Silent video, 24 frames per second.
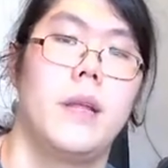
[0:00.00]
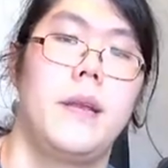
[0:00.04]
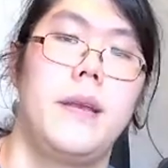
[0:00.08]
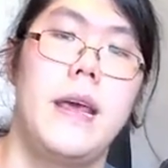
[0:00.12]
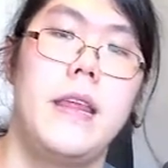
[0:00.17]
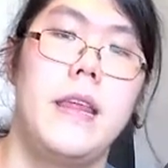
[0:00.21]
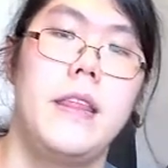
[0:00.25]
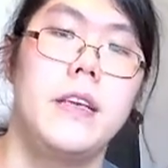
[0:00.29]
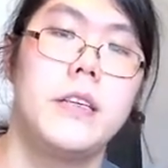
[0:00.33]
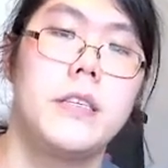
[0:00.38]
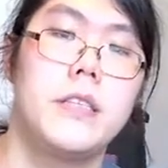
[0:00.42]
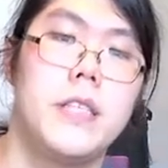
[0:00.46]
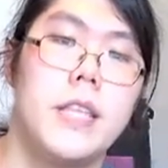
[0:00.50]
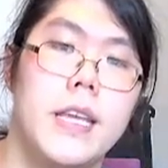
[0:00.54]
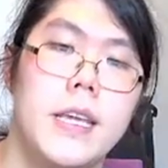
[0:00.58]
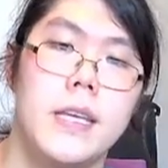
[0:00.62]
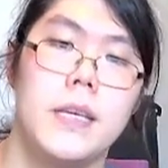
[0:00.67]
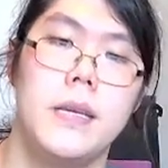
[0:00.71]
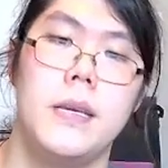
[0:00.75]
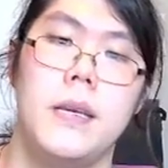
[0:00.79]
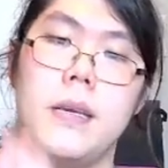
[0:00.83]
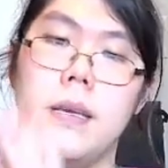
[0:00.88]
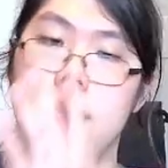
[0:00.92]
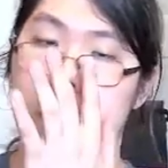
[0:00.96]
this thing
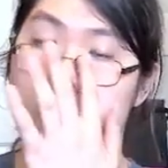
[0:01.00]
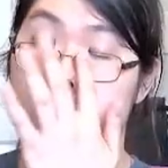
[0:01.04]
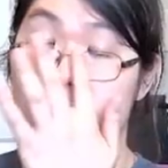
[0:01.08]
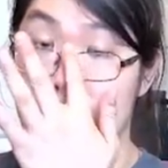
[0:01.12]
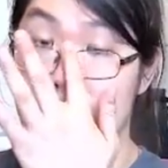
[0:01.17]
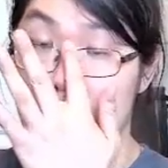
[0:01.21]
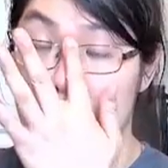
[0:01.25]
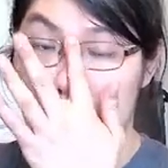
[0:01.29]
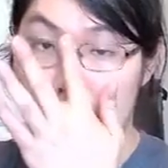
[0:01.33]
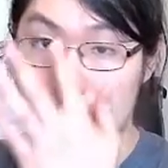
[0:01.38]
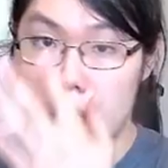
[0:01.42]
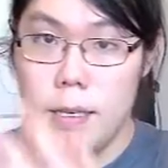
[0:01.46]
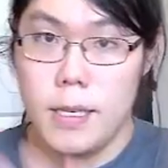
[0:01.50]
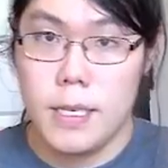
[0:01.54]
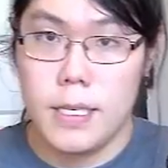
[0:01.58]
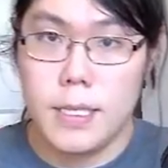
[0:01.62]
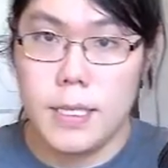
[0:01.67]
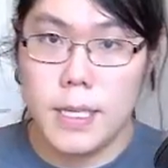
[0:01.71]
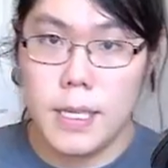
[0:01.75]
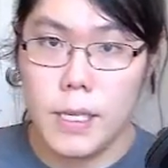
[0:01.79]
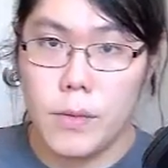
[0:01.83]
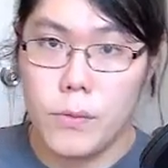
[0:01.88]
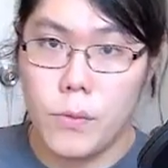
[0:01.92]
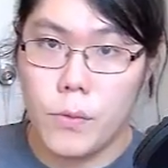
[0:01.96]

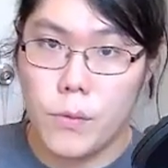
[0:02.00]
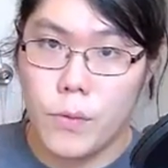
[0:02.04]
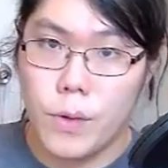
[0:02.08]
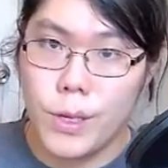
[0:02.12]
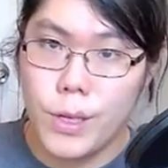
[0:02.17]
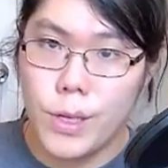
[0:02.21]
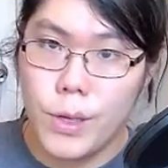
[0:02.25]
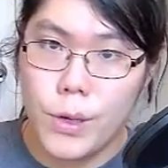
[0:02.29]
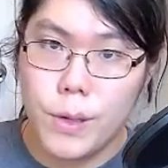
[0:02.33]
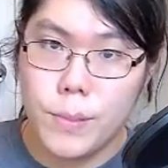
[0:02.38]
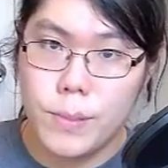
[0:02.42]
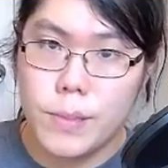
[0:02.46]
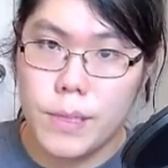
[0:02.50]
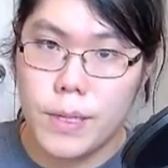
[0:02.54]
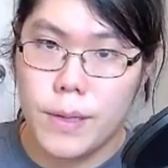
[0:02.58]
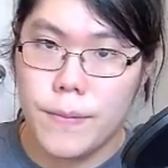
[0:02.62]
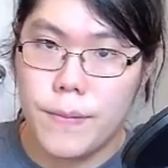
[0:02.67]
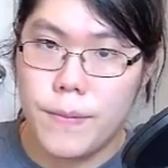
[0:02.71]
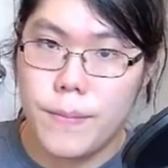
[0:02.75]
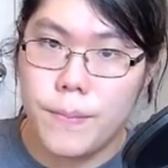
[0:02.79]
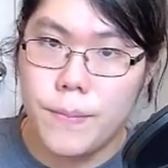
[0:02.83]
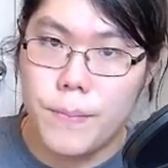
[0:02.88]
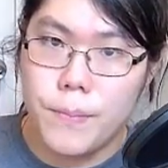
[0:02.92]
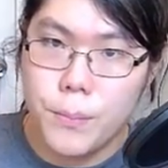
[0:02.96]
will run you up to
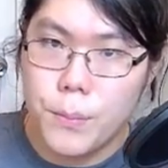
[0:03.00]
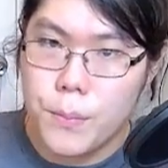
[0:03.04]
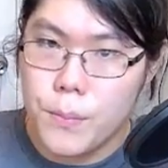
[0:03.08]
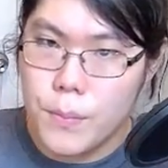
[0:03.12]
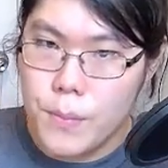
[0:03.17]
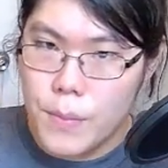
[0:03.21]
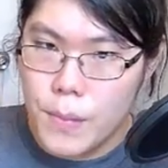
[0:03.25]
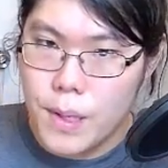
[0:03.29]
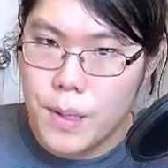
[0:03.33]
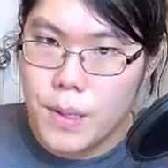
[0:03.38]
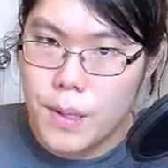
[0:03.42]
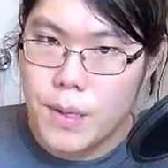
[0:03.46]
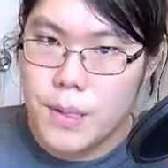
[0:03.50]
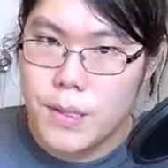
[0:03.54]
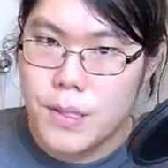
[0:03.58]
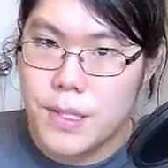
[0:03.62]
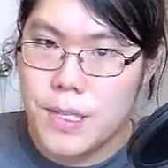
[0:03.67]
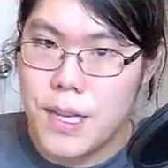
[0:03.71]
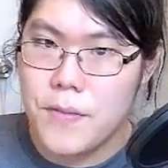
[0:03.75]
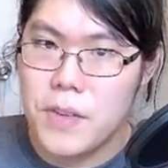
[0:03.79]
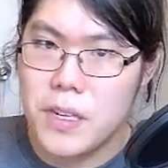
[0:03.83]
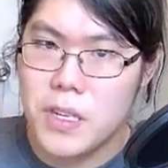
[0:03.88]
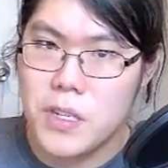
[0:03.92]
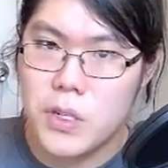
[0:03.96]

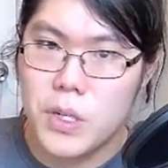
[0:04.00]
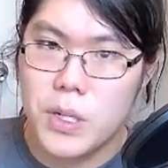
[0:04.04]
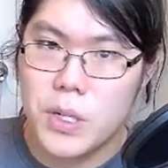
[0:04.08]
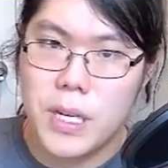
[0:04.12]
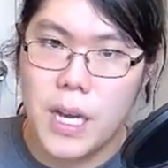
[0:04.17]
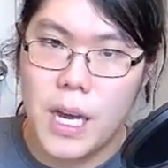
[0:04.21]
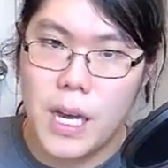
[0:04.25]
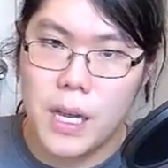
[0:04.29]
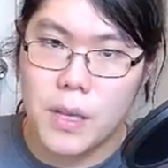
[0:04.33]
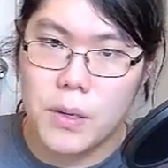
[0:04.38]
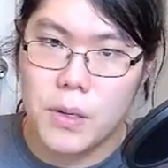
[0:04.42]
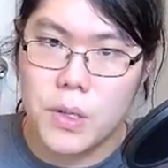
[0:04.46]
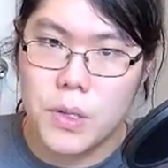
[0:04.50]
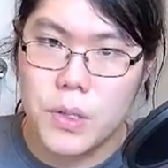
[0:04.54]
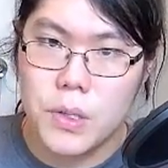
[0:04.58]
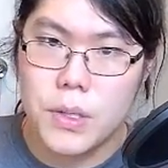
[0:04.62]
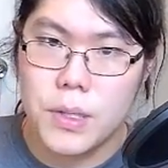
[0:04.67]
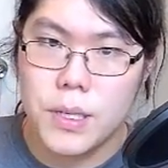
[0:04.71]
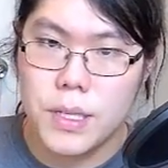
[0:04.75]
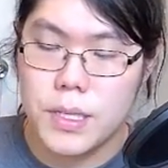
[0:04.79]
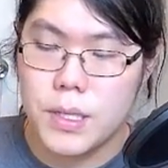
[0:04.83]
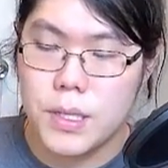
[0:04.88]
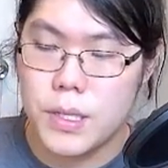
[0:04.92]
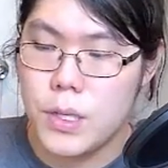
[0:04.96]
$700.
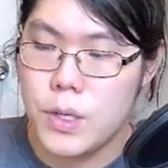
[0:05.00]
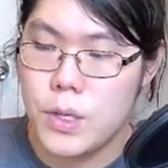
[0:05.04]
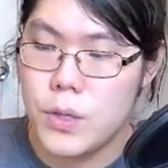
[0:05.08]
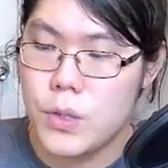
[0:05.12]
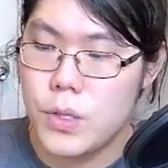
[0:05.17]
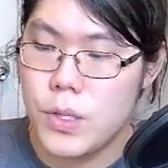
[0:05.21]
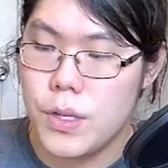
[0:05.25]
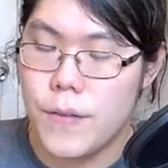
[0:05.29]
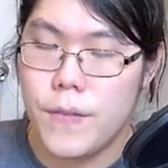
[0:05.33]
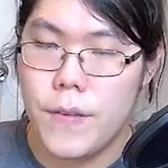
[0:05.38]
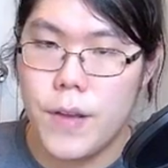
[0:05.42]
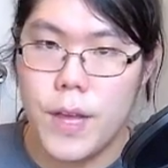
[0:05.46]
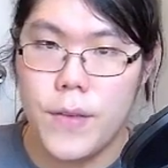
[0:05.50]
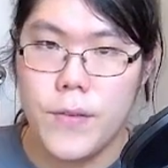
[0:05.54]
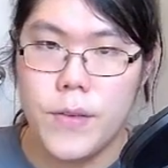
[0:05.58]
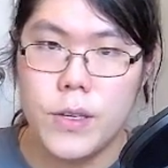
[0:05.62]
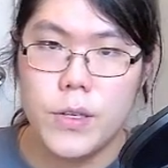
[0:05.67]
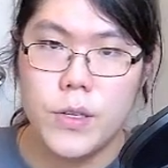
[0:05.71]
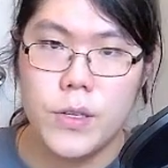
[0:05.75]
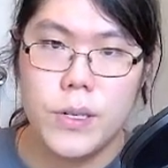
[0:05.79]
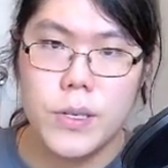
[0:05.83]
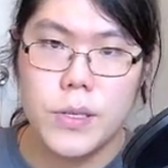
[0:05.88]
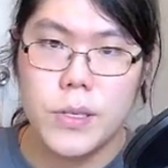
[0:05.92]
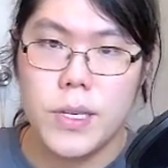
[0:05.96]
It's usually $500 to
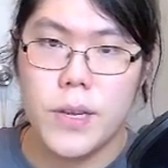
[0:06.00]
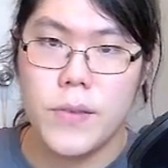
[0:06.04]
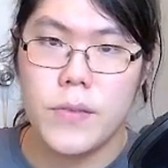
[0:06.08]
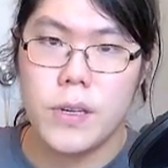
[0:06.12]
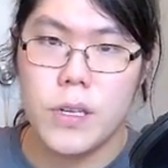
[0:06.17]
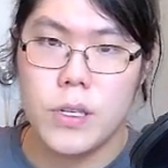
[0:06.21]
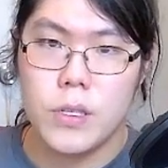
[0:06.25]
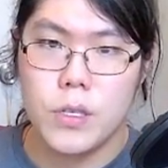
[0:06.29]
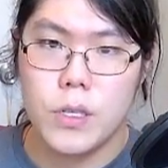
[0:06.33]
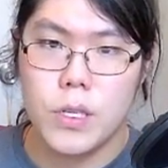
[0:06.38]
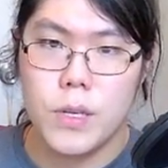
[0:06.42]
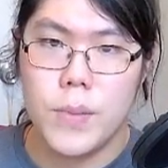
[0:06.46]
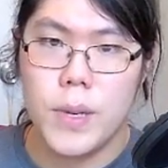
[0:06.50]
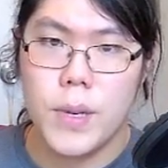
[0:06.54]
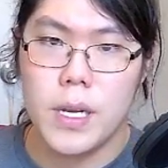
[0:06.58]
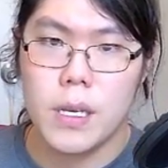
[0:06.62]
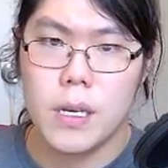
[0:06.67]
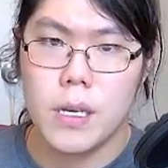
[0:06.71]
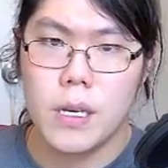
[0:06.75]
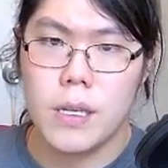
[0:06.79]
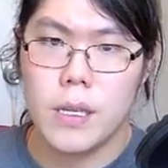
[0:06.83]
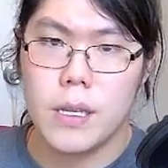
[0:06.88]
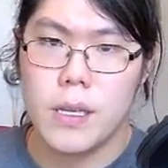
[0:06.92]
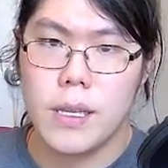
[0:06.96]
$700, depending
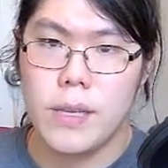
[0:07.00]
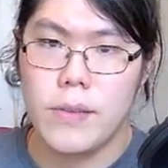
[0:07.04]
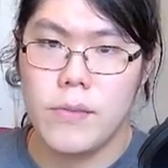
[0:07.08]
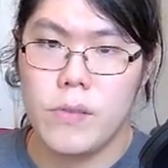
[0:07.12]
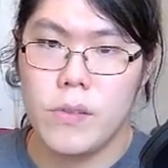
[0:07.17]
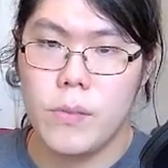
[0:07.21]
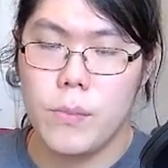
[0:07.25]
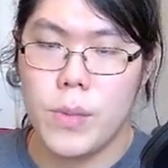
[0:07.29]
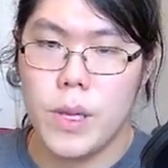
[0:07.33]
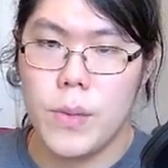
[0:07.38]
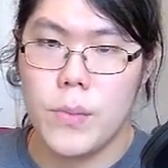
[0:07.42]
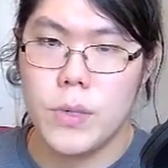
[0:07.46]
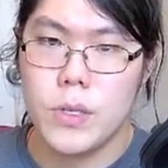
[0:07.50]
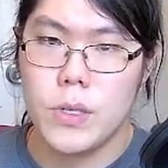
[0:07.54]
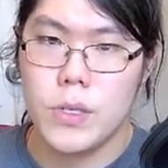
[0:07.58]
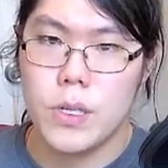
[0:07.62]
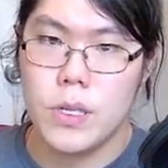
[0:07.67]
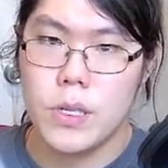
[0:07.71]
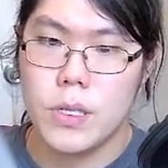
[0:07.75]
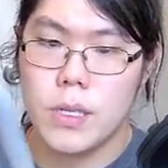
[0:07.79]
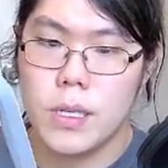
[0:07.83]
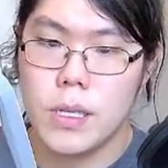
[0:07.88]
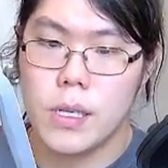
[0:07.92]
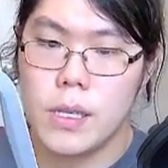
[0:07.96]
on the level of blemishes
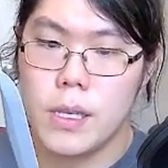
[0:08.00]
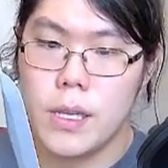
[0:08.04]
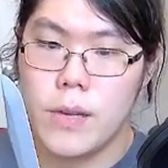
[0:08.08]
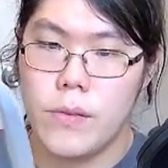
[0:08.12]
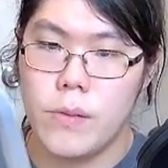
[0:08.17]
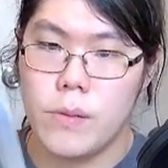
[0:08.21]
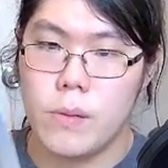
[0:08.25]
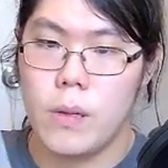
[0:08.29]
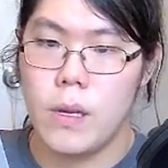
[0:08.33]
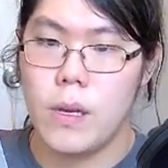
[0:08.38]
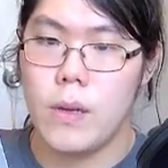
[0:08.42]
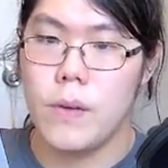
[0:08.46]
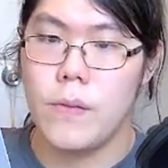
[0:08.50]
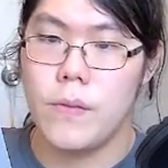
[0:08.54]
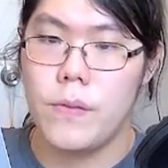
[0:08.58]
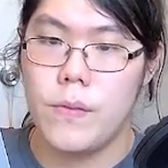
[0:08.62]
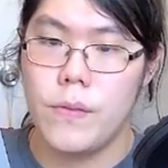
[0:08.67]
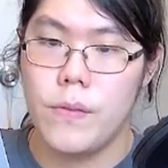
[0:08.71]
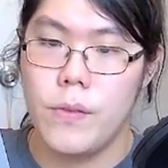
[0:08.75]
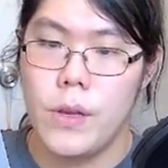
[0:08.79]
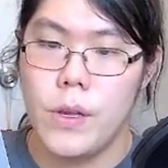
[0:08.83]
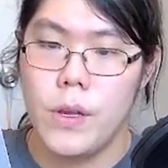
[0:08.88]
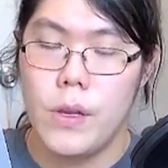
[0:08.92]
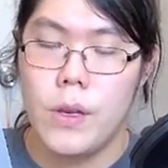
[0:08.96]
and the level of
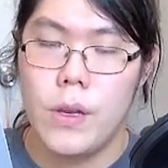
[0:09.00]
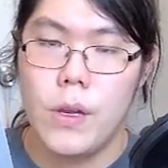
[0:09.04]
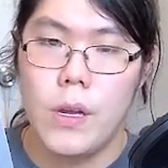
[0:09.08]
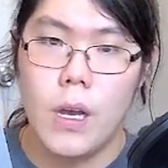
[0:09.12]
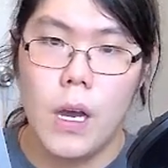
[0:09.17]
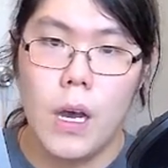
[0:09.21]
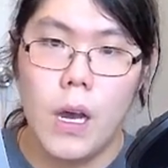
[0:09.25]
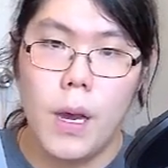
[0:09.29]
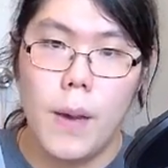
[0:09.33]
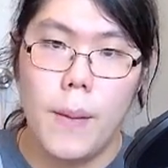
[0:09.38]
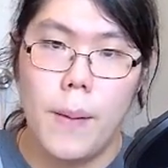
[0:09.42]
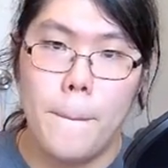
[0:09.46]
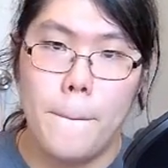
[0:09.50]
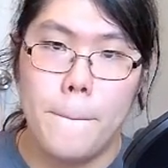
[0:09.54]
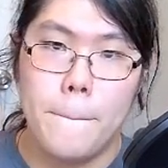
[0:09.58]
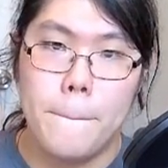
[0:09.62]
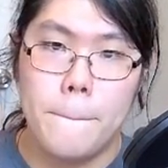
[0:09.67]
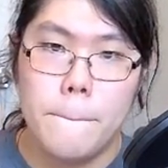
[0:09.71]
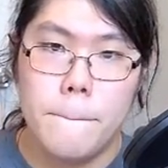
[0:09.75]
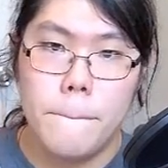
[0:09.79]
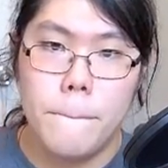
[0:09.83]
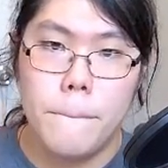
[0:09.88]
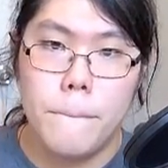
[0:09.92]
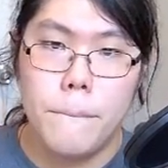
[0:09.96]

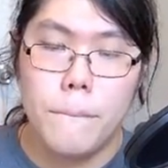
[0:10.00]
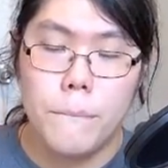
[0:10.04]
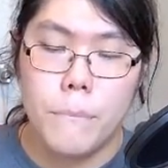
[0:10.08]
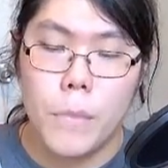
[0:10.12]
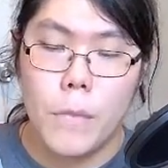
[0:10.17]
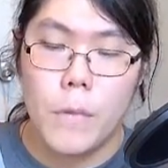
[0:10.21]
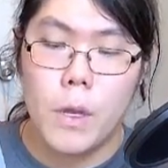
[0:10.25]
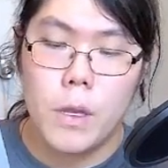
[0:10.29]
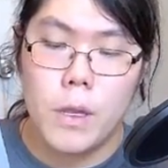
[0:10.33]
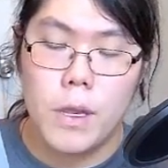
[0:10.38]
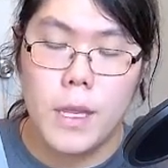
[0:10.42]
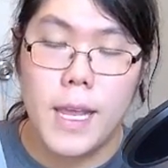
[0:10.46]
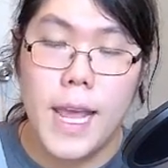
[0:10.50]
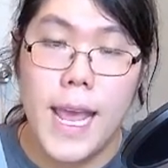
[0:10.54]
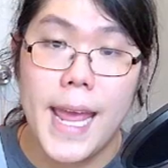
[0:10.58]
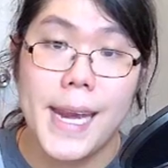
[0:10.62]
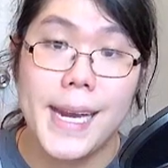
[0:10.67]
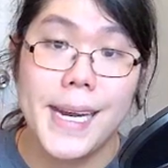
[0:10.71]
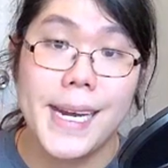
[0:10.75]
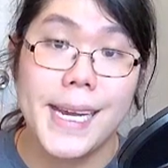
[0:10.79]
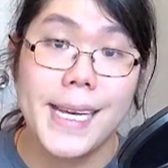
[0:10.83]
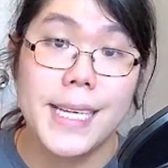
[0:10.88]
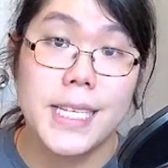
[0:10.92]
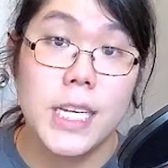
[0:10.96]
the
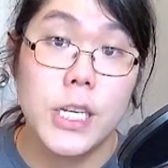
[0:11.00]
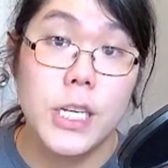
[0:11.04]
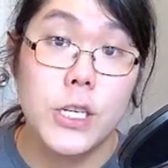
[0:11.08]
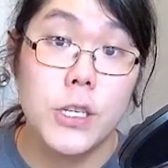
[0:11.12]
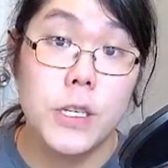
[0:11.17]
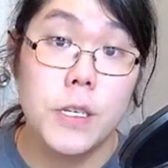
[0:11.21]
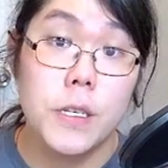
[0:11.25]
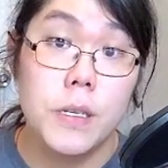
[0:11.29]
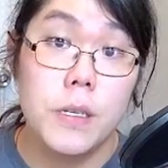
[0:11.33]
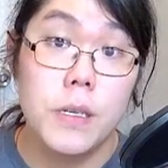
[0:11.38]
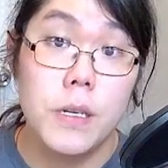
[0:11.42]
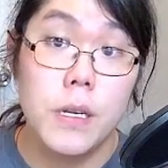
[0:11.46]
anodization.